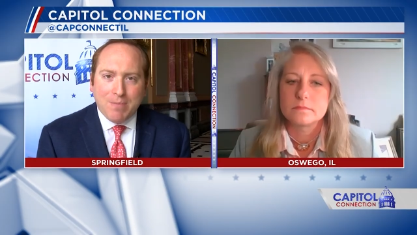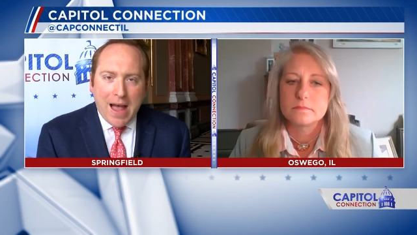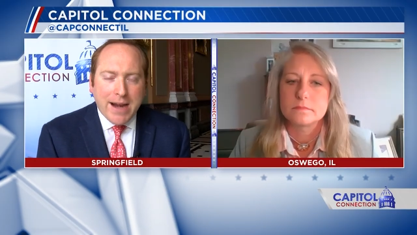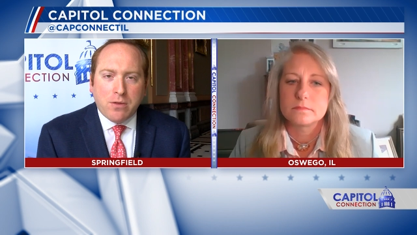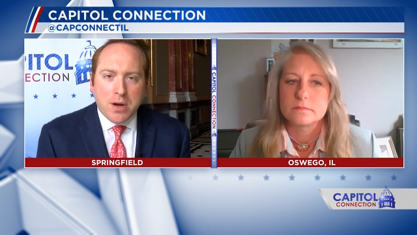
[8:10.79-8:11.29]

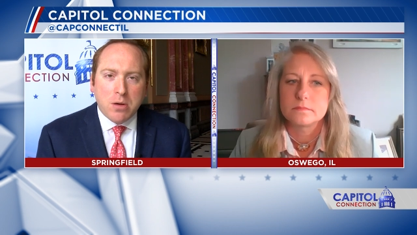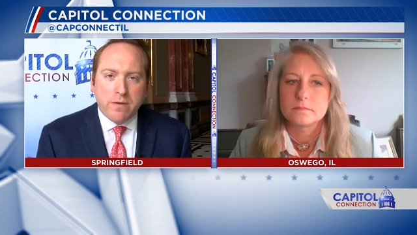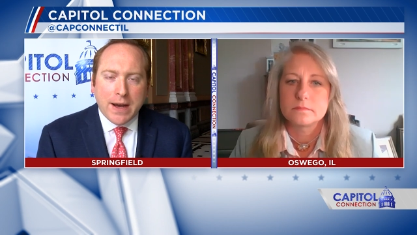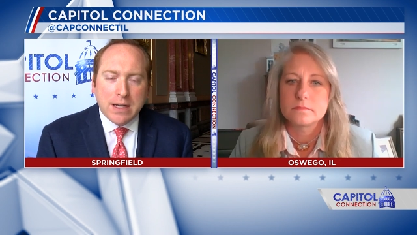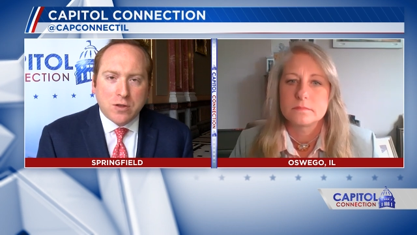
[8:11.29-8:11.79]
Speaker 1: I don't know
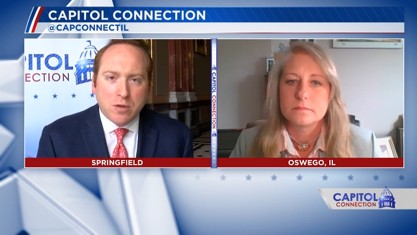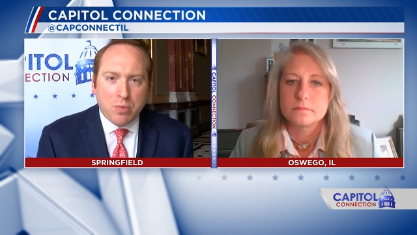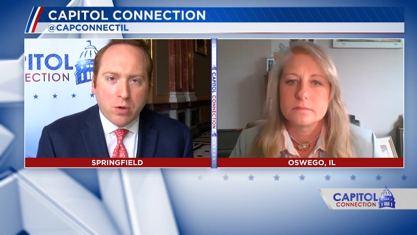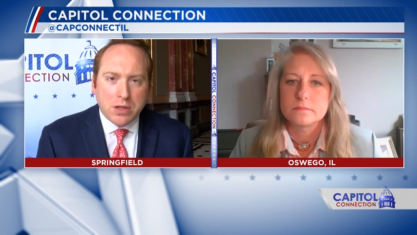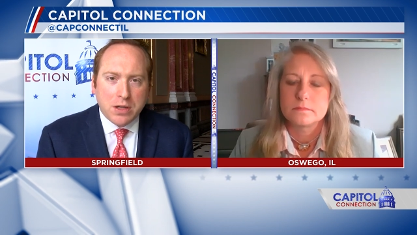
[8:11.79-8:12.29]
if I can
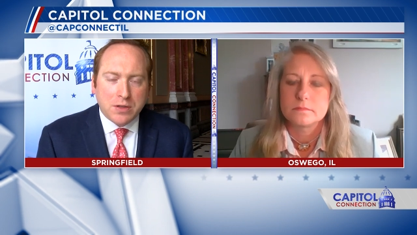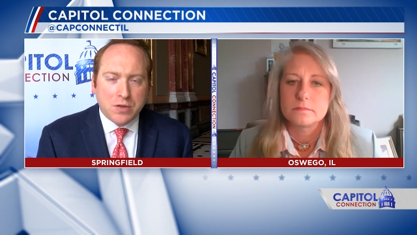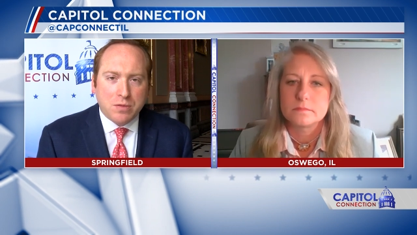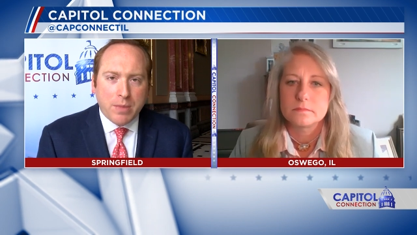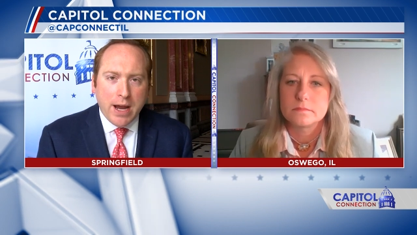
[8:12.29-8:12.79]
support
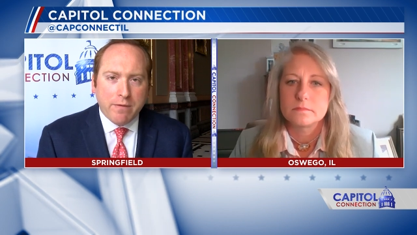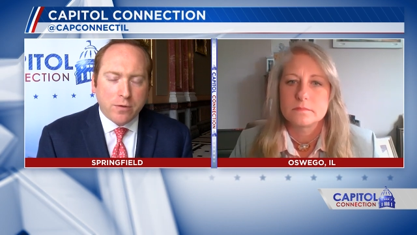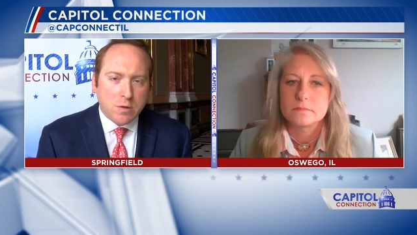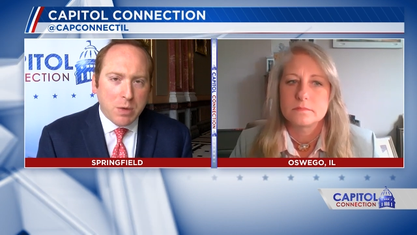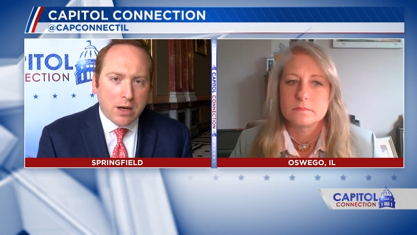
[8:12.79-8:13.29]
this man
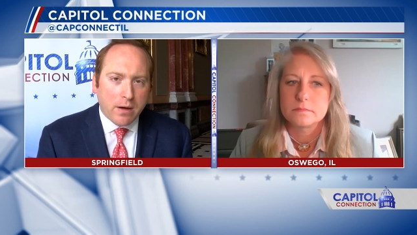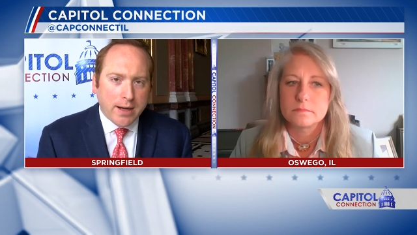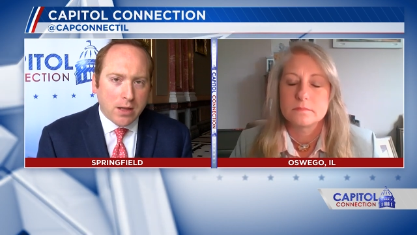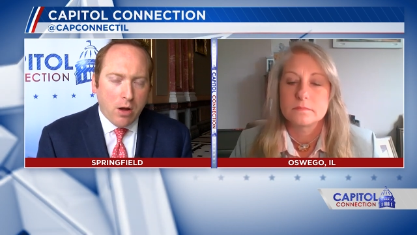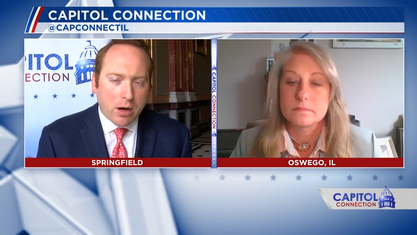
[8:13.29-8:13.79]
for speaker
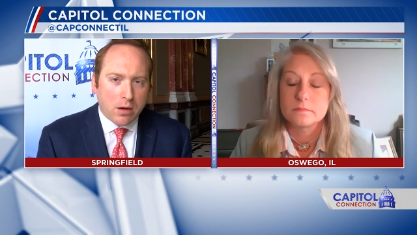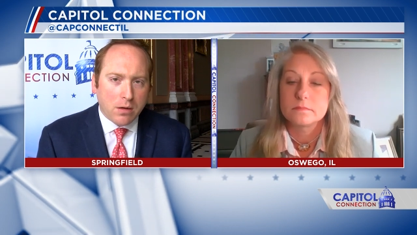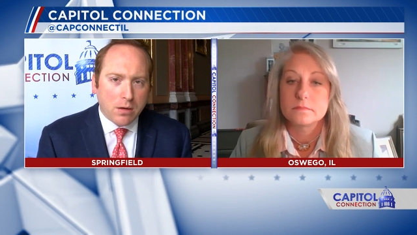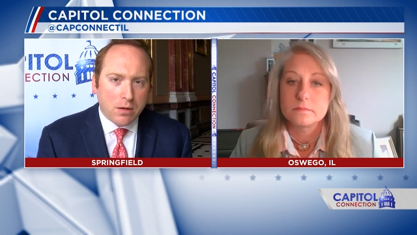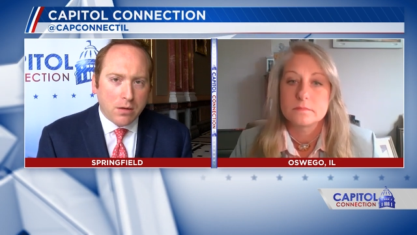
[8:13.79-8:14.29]
any
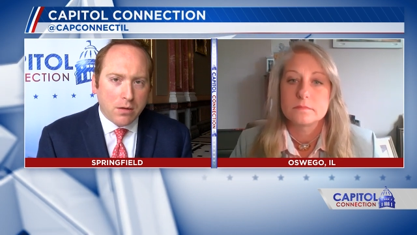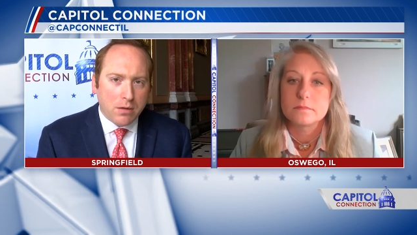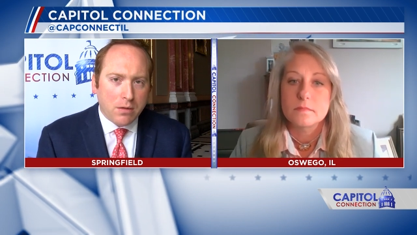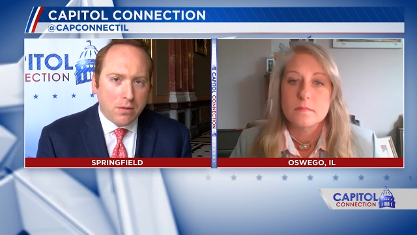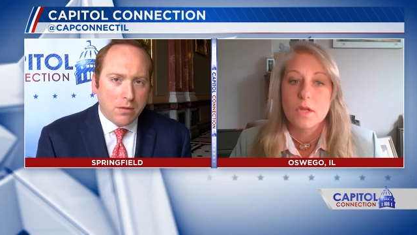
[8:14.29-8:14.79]
longer?
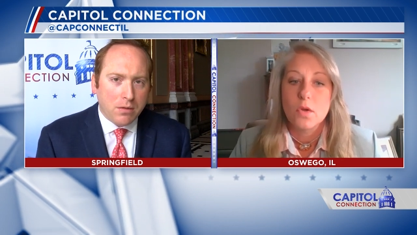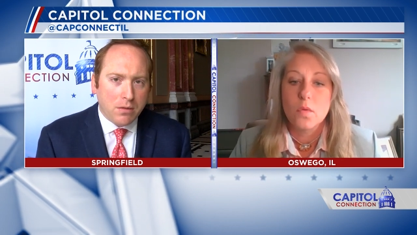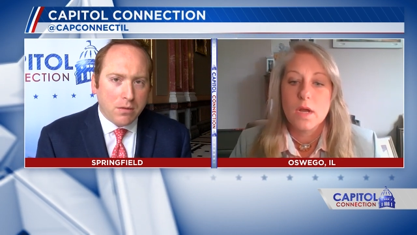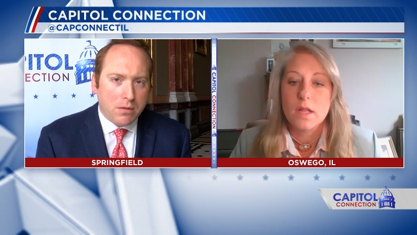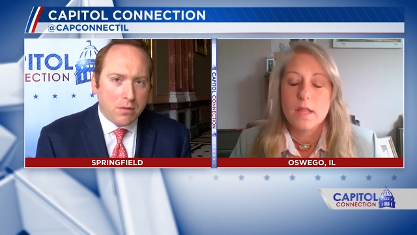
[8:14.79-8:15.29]

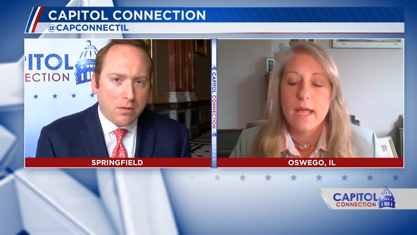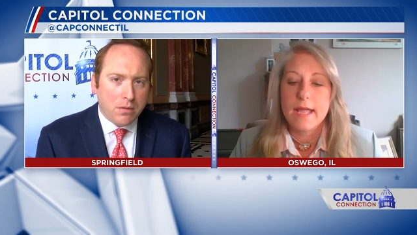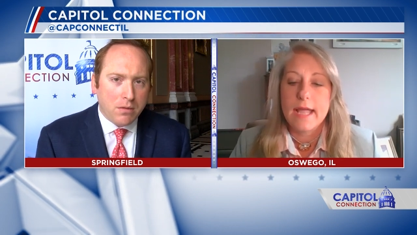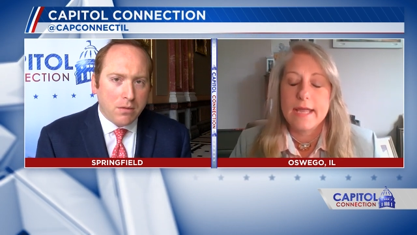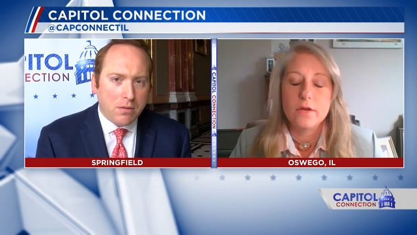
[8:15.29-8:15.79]
Speaker 2: Well,
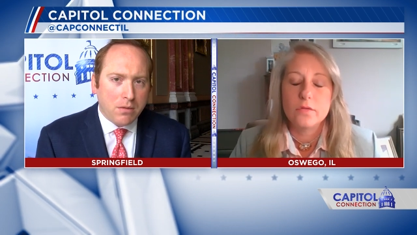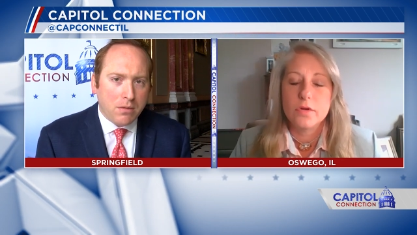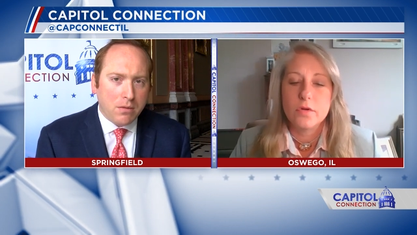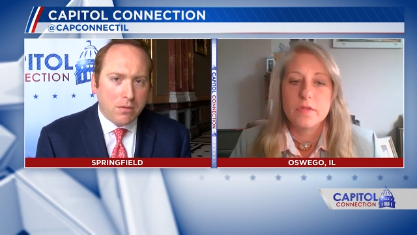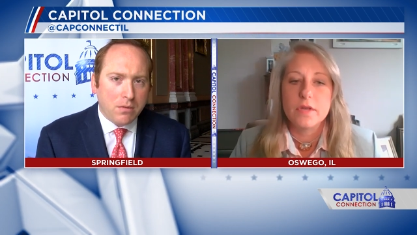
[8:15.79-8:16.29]
I, I don't
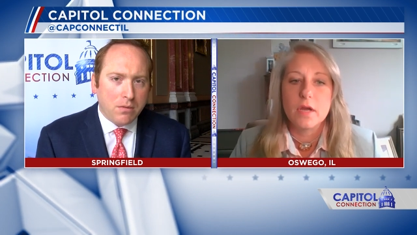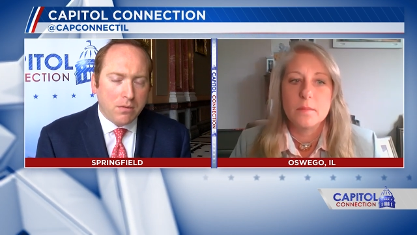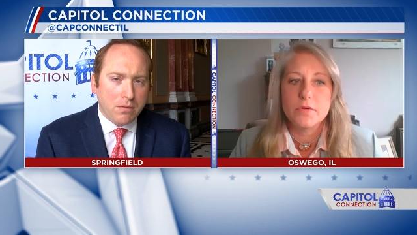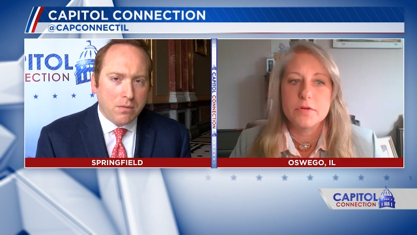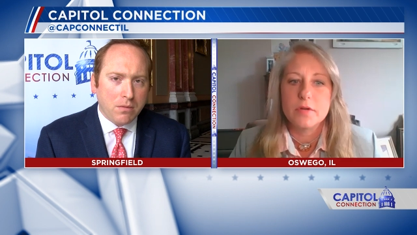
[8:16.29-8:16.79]
know the
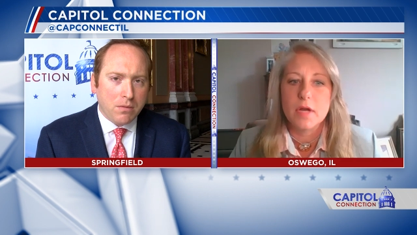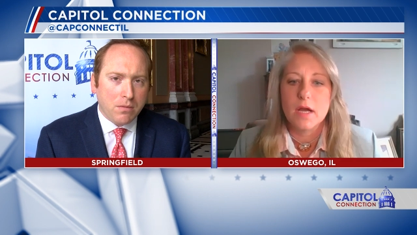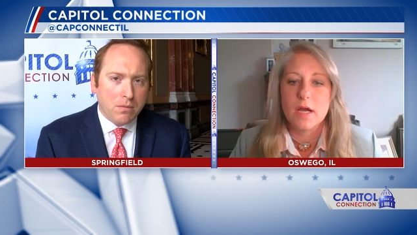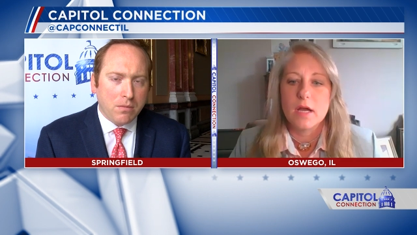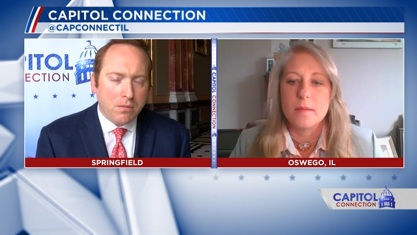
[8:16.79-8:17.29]
number.
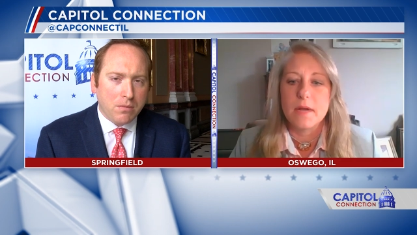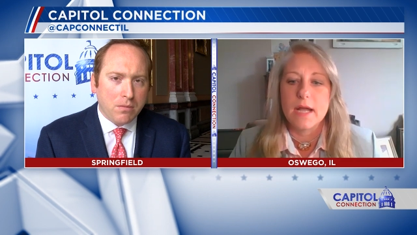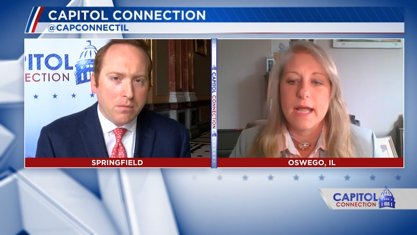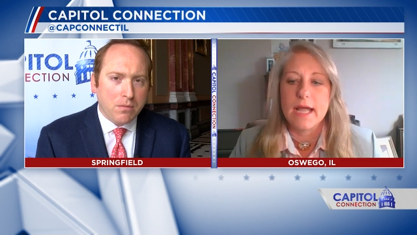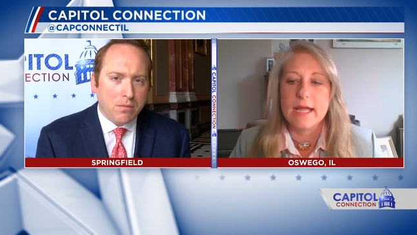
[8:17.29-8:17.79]
Um,
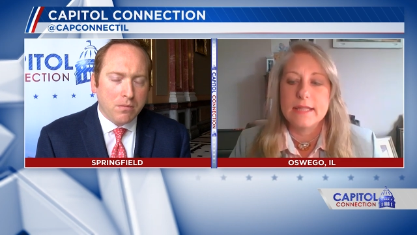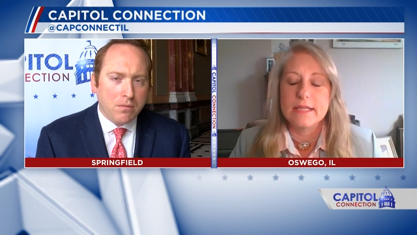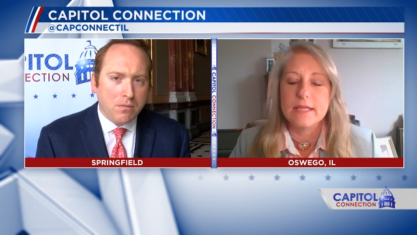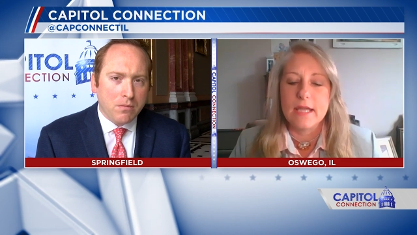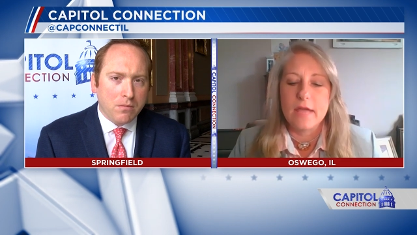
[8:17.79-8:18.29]
I
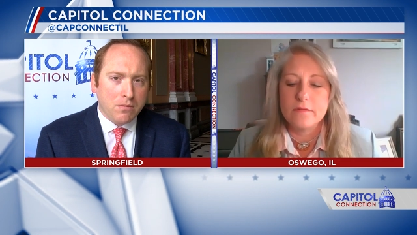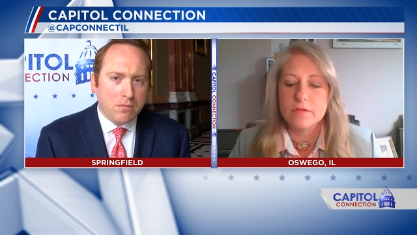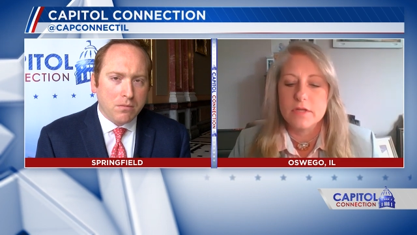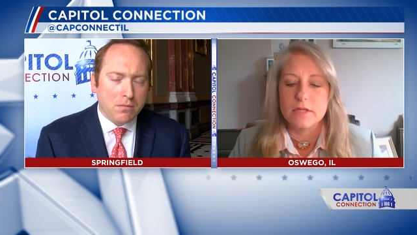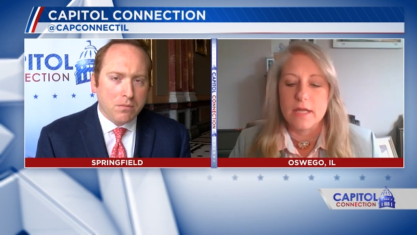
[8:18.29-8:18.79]
think
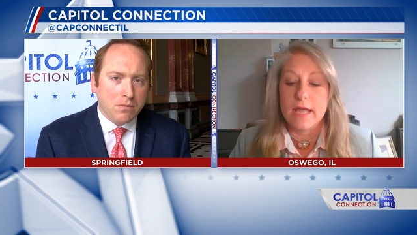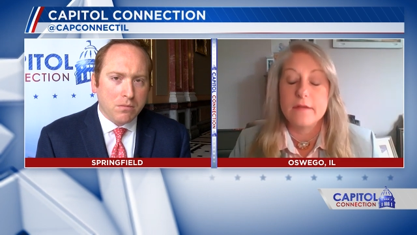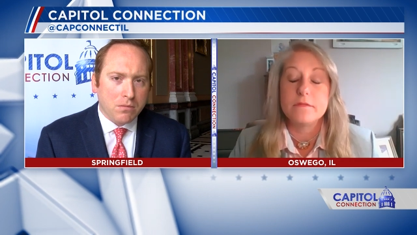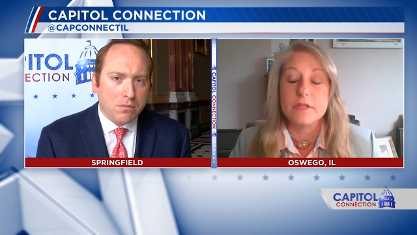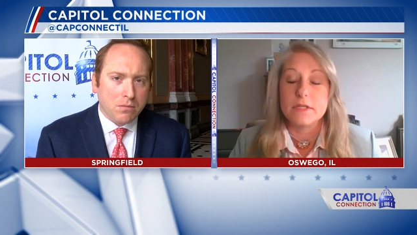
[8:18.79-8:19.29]
every
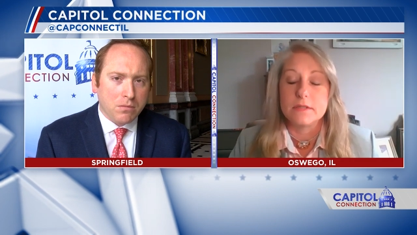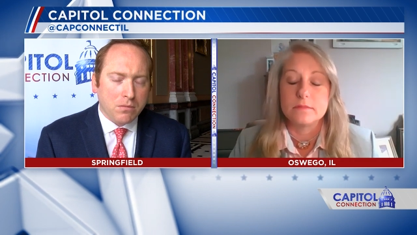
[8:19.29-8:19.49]
every